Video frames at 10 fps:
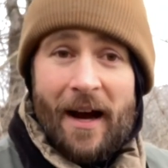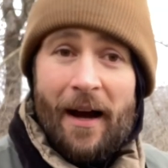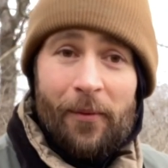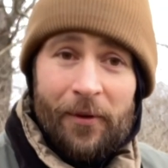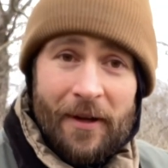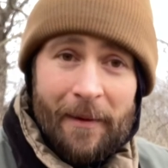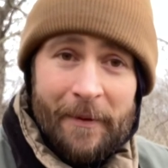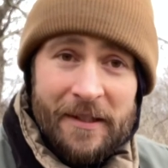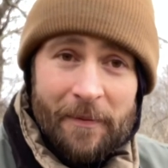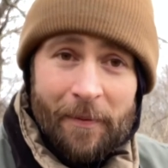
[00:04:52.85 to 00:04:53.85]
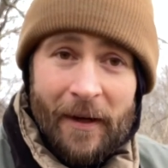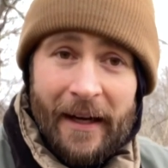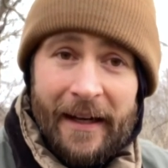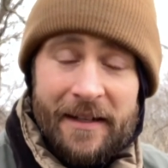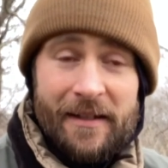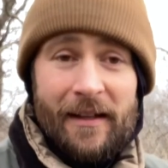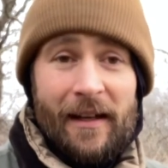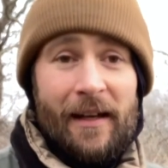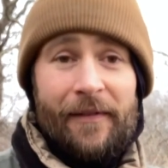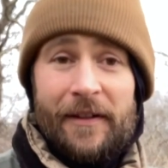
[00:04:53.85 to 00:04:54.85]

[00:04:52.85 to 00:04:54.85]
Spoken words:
I would not be surprised if